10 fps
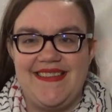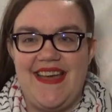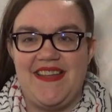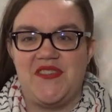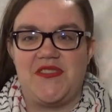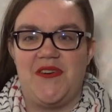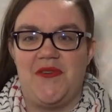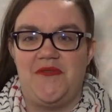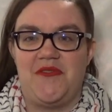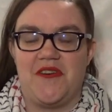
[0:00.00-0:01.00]
And
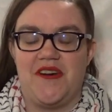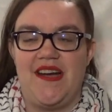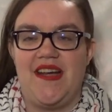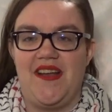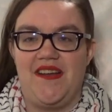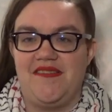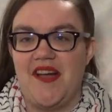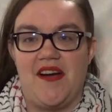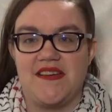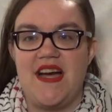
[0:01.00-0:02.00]
so, for a
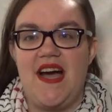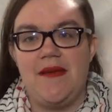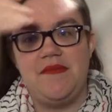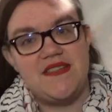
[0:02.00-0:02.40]
long time,